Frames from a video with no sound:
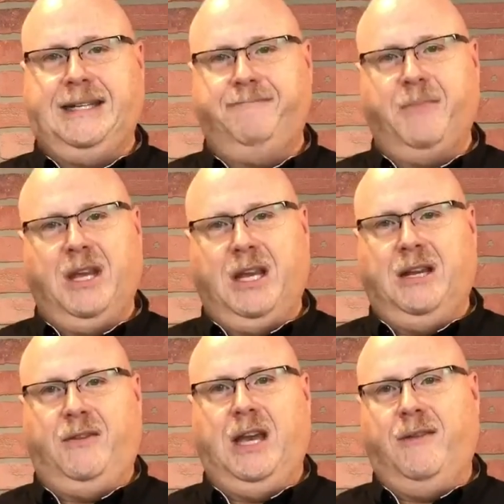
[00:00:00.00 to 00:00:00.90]
And
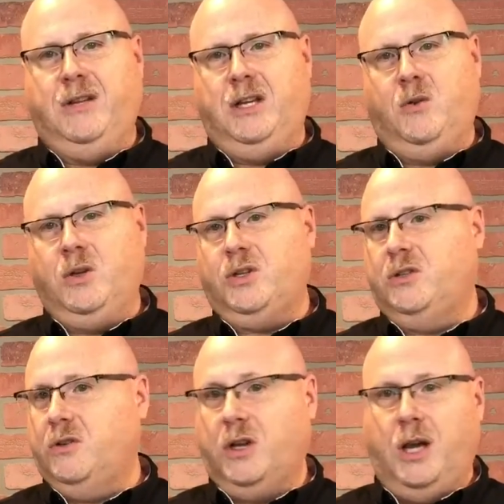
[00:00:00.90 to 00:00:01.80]
if you have any
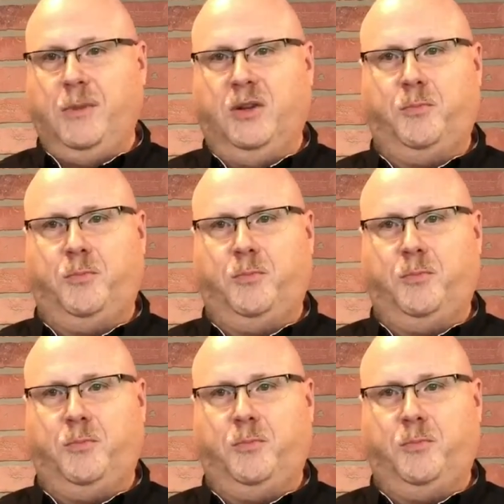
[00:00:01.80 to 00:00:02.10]
questions or comments,